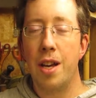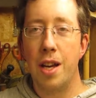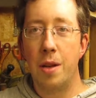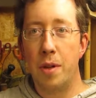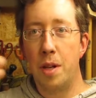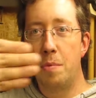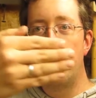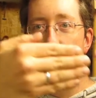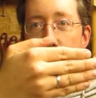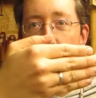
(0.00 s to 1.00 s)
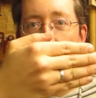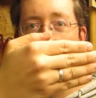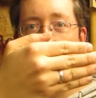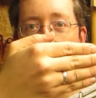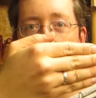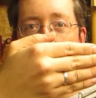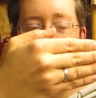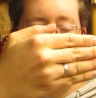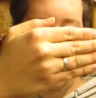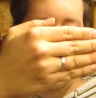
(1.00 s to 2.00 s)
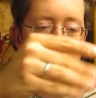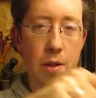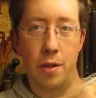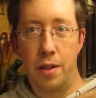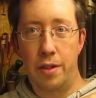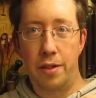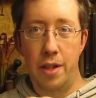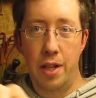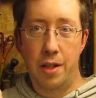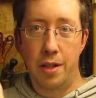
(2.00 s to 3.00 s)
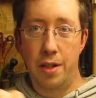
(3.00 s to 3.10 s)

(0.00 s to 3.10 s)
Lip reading: And when I put two together, I already noticed that